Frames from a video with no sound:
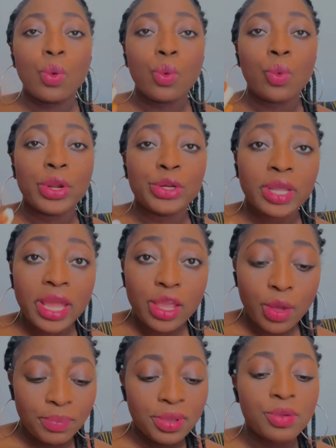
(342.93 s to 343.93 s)
When you get
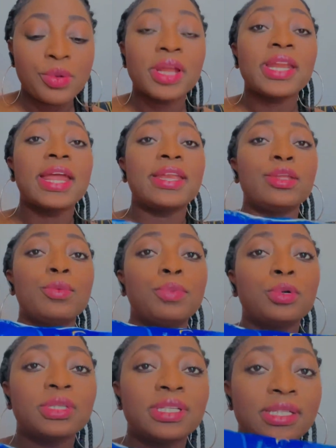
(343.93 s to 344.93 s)
your period and you
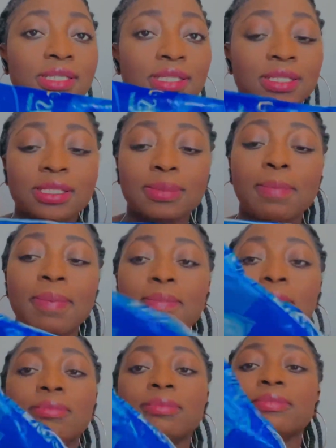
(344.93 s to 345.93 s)
put this
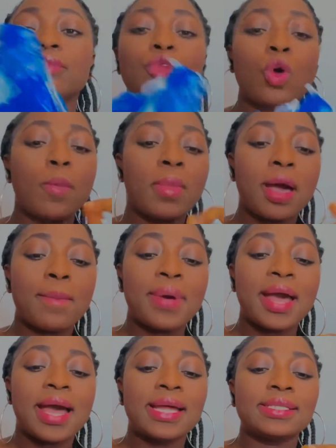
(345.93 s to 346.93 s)
normal
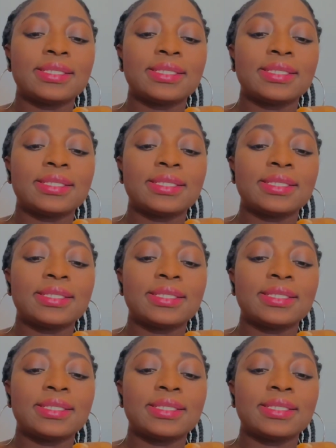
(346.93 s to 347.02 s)
pad,